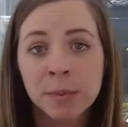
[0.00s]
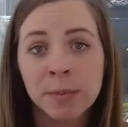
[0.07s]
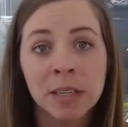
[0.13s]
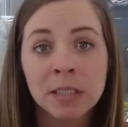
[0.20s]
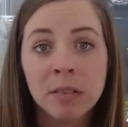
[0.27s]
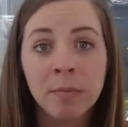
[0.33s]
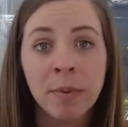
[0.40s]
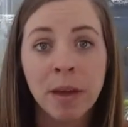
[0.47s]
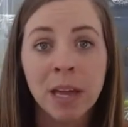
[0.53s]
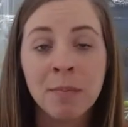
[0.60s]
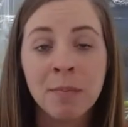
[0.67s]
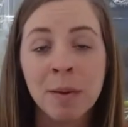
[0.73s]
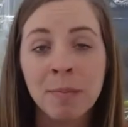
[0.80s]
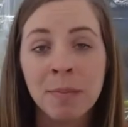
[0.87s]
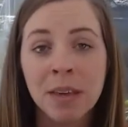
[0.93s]
respective
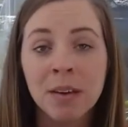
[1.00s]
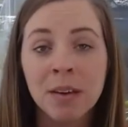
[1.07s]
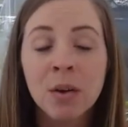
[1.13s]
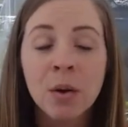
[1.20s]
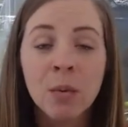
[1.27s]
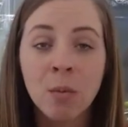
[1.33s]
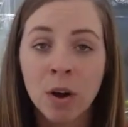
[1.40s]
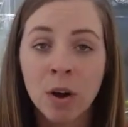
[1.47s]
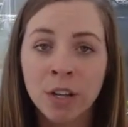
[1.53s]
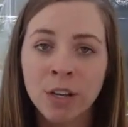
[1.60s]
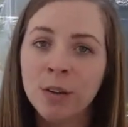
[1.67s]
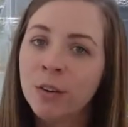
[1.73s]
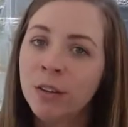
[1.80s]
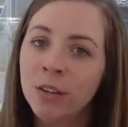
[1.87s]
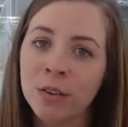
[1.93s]
bank might be
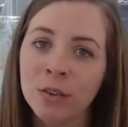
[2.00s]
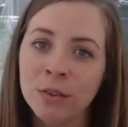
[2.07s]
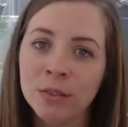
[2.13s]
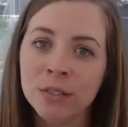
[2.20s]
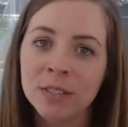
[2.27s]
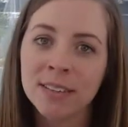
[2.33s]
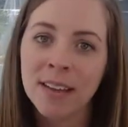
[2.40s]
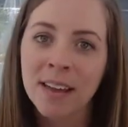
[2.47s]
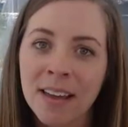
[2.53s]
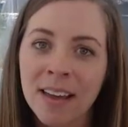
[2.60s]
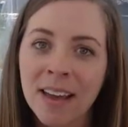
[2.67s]
wanting you to use.